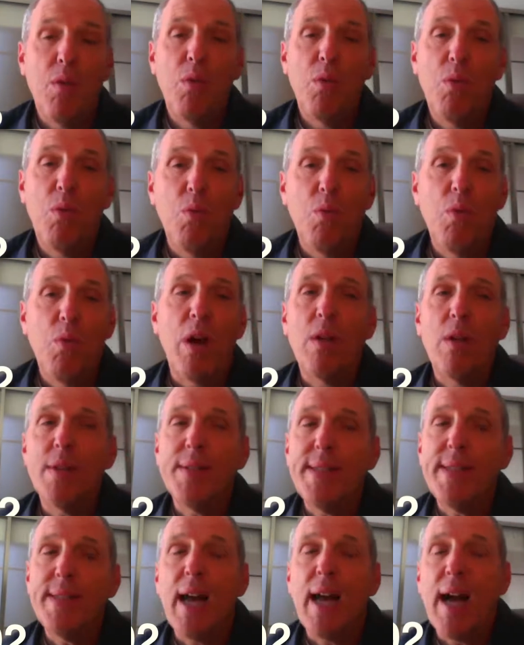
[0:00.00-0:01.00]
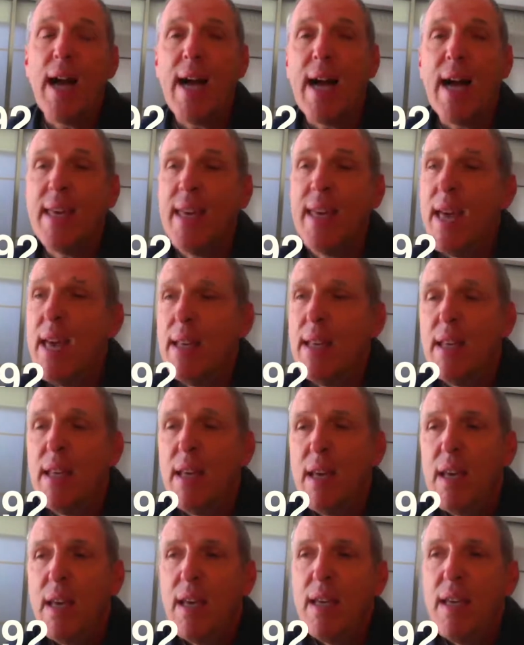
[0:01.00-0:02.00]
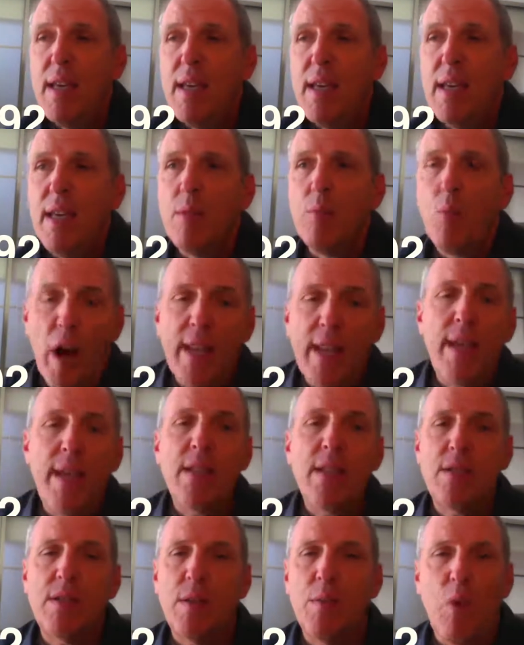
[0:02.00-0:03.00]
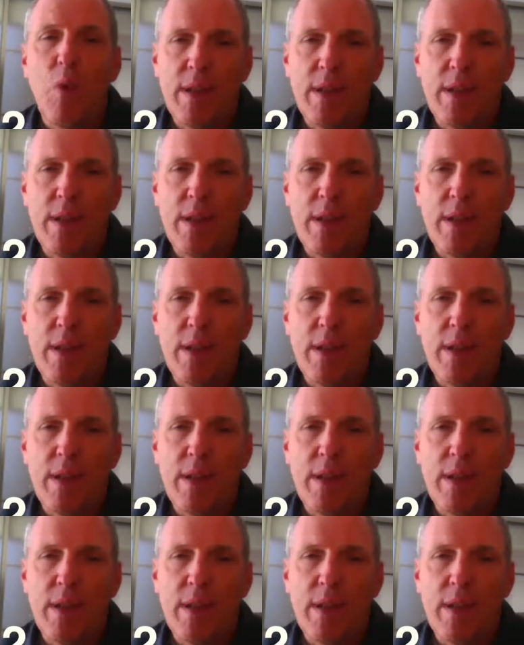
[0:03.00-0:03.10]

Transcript: Well, again, what he's